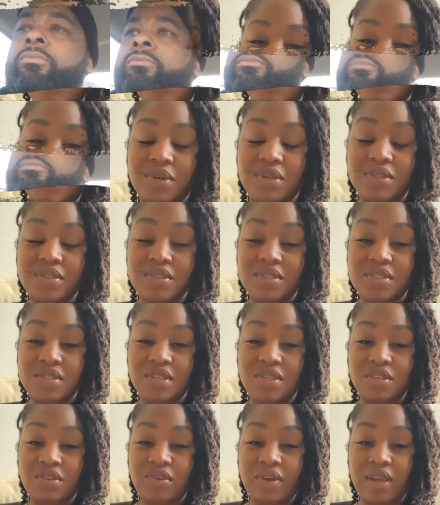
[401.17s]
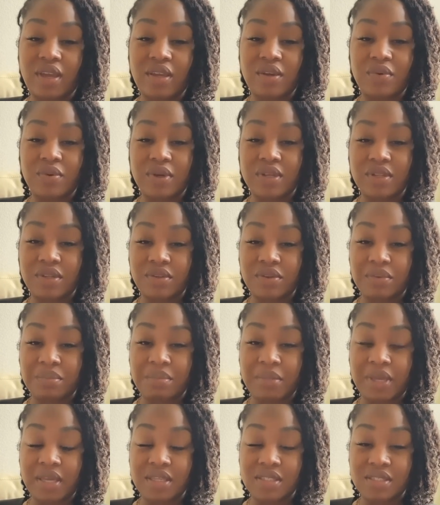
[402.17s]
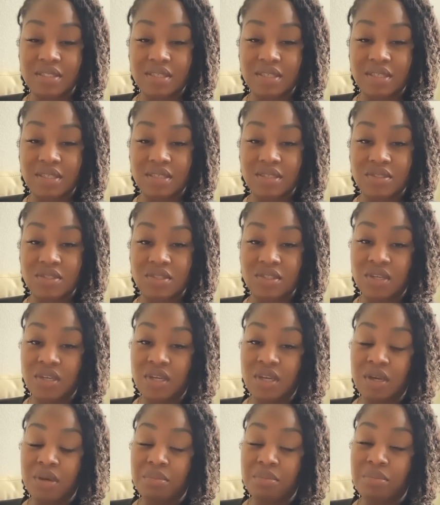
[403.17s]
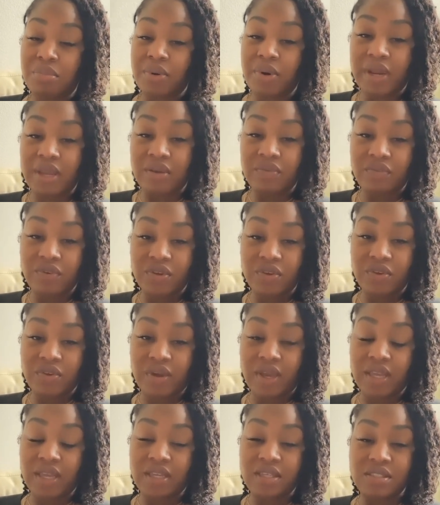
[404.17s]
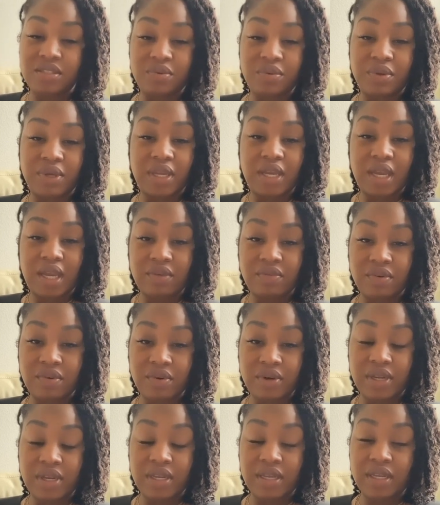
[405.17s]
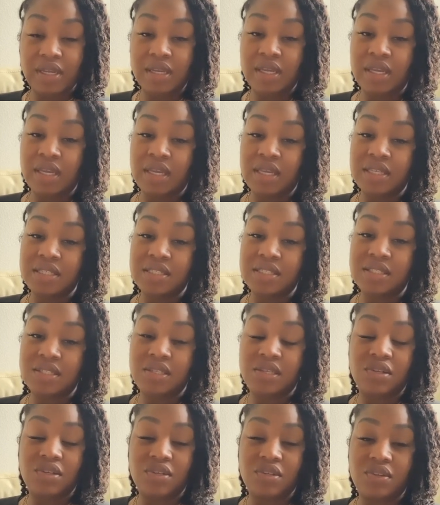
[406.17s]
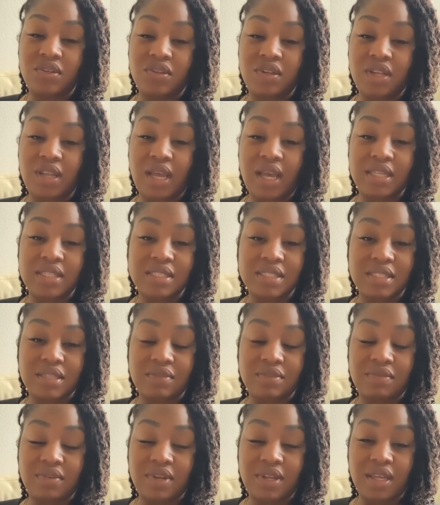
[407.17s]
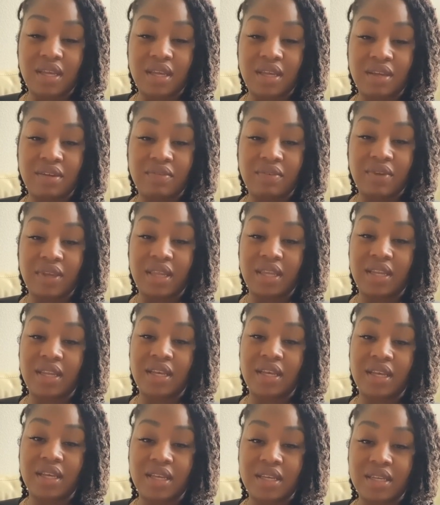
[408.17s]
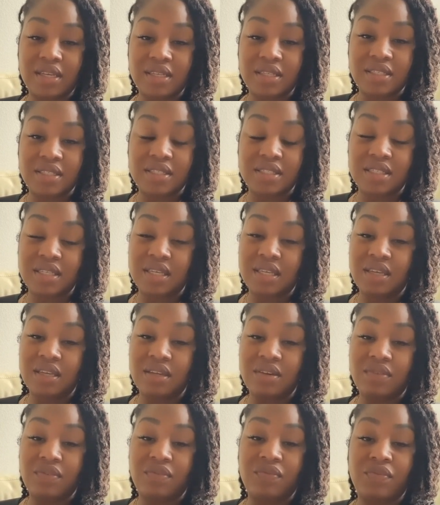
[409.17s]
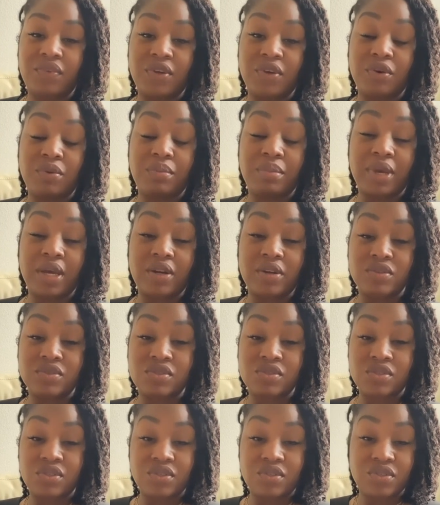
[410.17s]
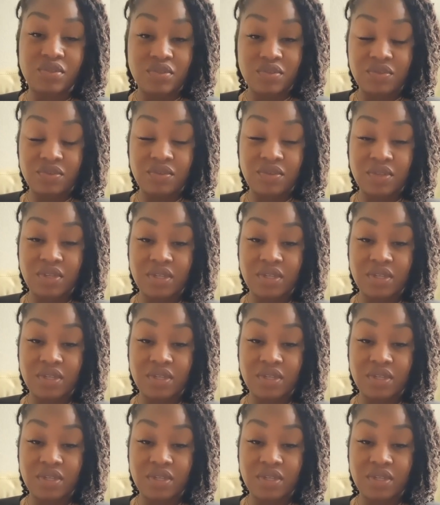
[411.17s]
just wanted to send you a quick little message. Praying for you, a easy recovery. Sending you lots of love and hugs. Feel better soon.